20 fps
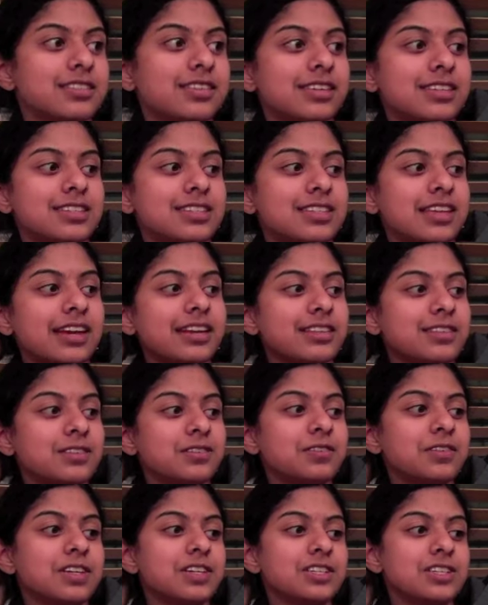Science
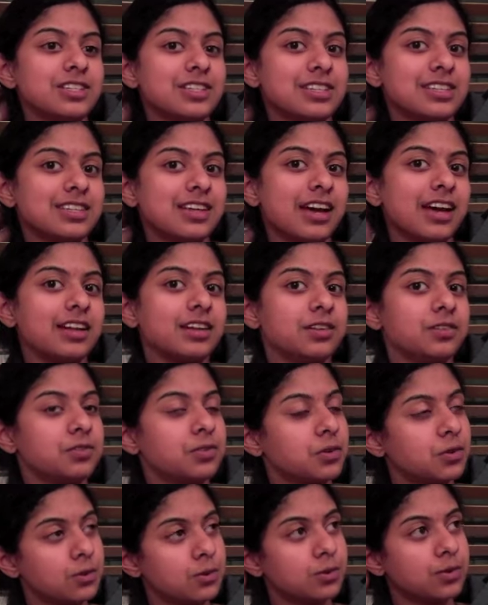fiction's kind of
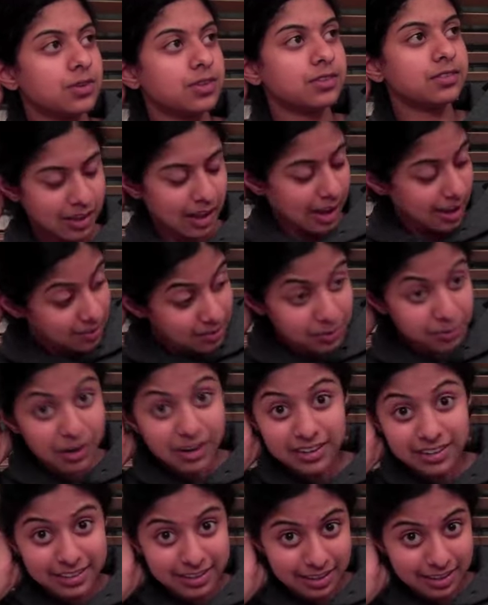cool. I haven't
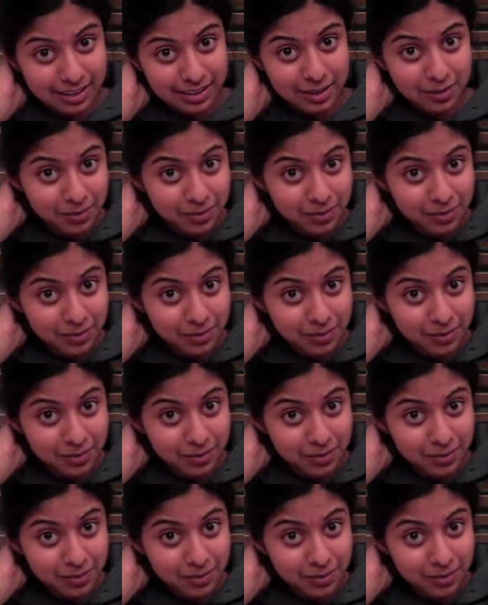read it yet, and I'm